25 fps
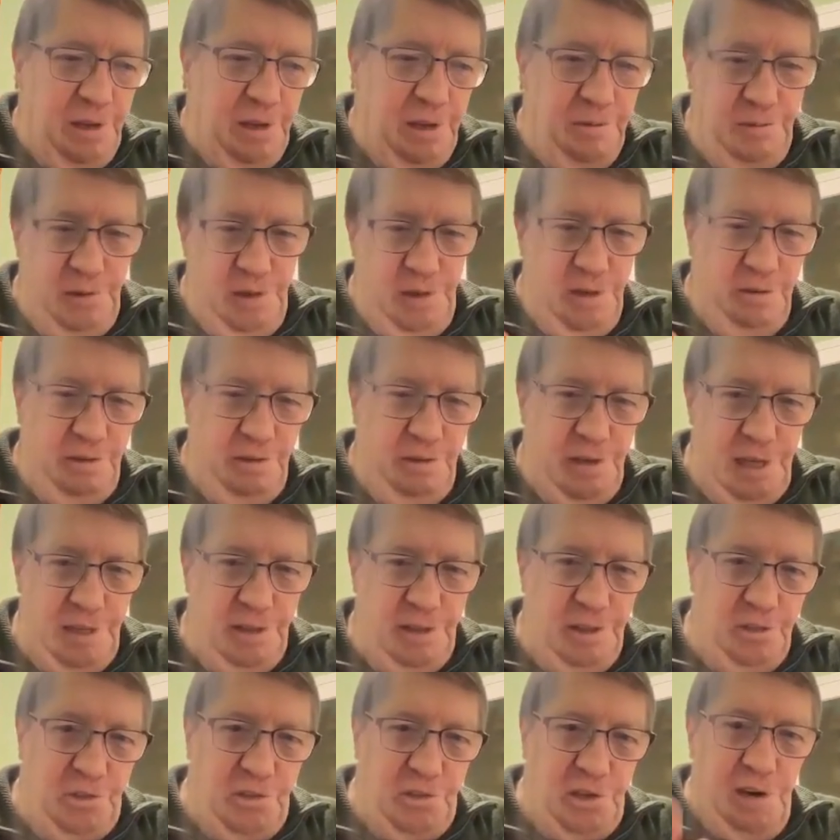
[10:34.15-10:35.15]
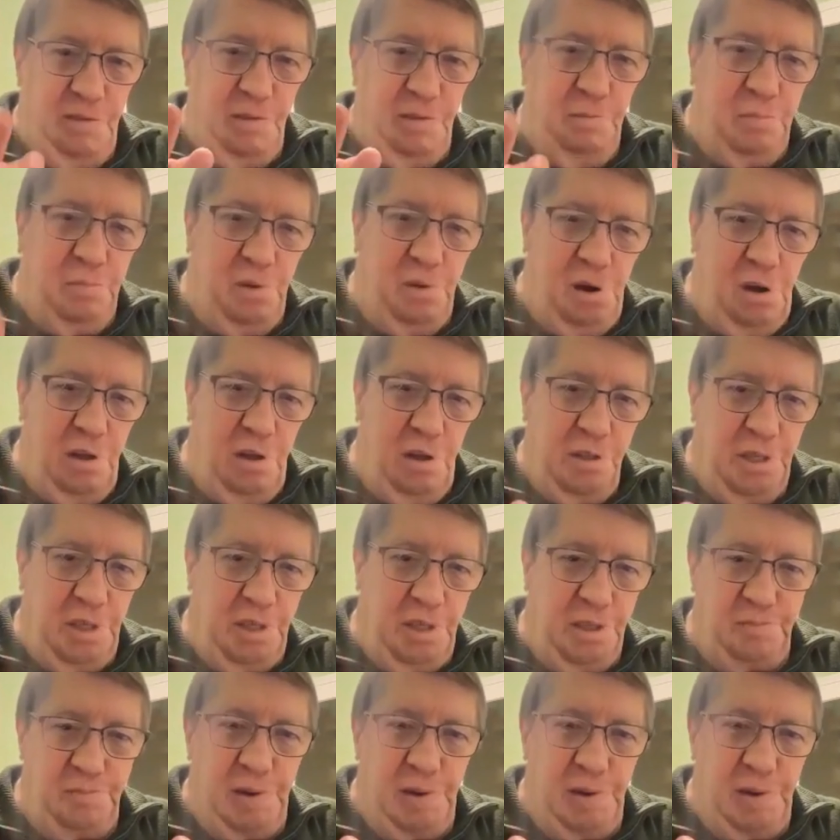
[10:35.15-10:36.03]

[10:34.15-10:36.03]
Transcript: of you have the travel ball is